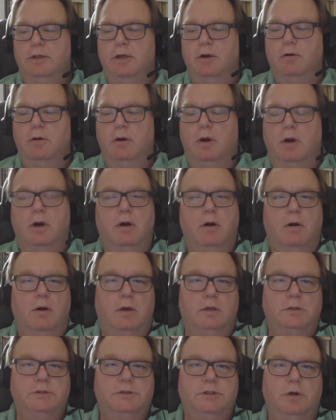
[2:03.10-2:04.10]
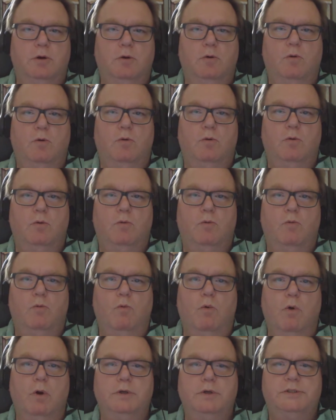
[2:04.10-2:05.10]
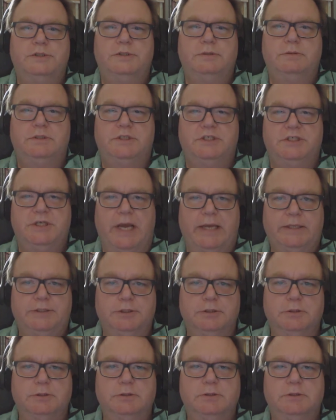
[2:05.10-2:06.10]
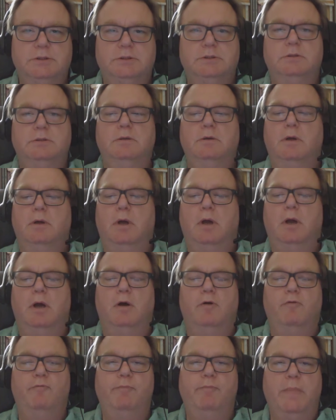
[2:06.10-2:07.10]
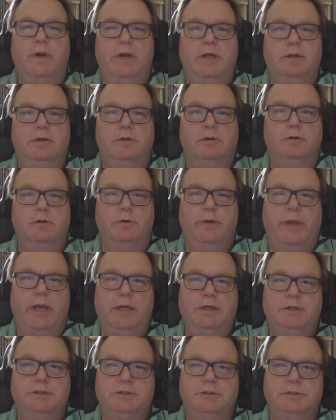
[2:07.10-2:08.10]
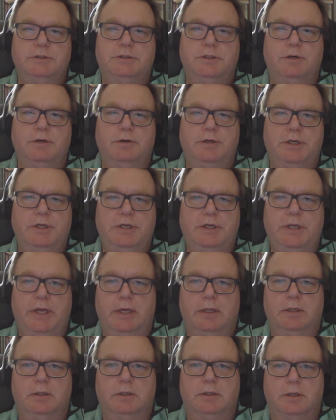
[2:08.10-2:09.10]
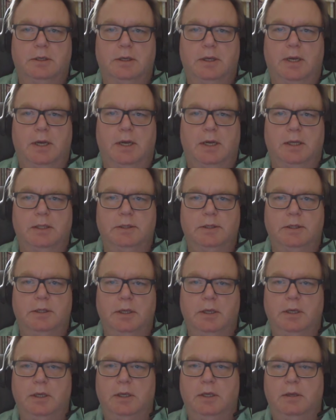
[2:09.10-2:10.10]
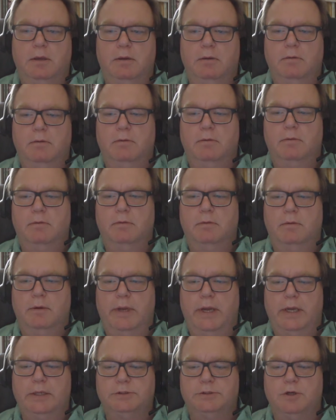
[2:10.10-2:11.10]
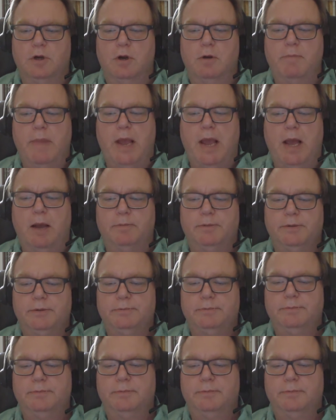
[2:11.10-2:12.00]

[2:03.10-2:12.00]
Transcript: there are also word sketches of many of the locations that are detailed on the Asnar map.